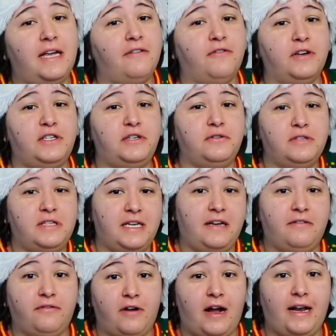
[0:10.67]
every Tuesday
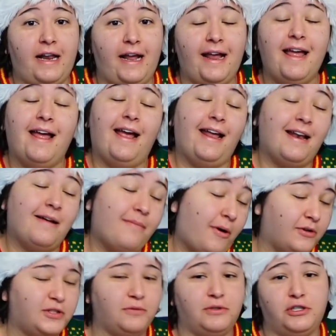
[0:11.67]
and Friday, and I'm
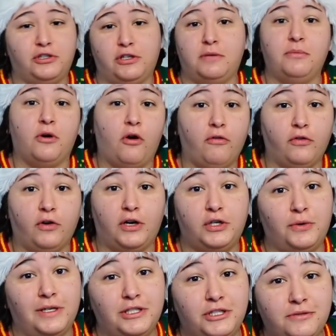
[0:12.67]
also a streamer over on
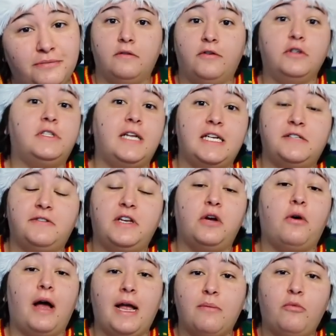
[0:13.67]
Twitch. For today's
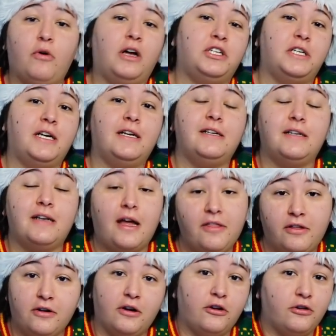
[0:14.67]
video, I am watching
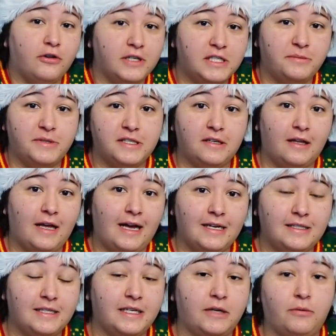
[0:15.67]
another Christmas
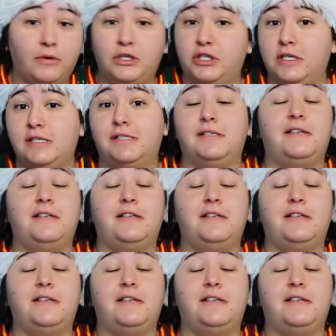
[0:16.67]
classic, which is